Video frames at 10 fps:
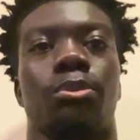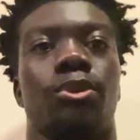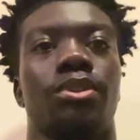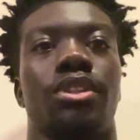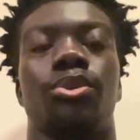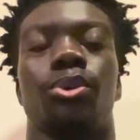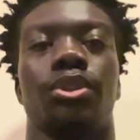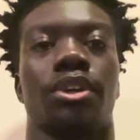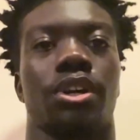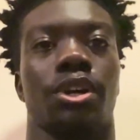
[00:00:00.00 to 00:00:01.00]
All
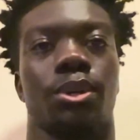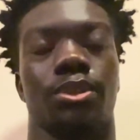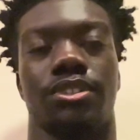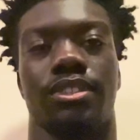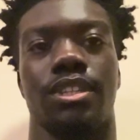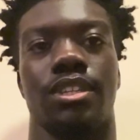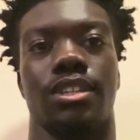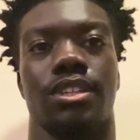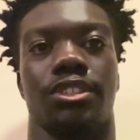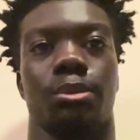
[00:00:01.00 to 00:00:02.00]
the girls see
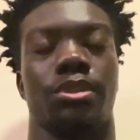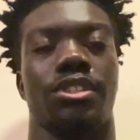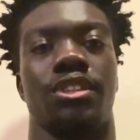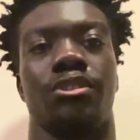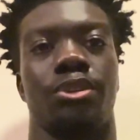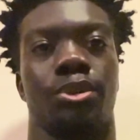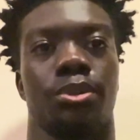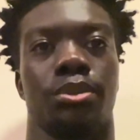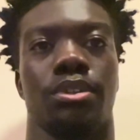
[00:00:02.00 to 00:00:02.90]
is the material.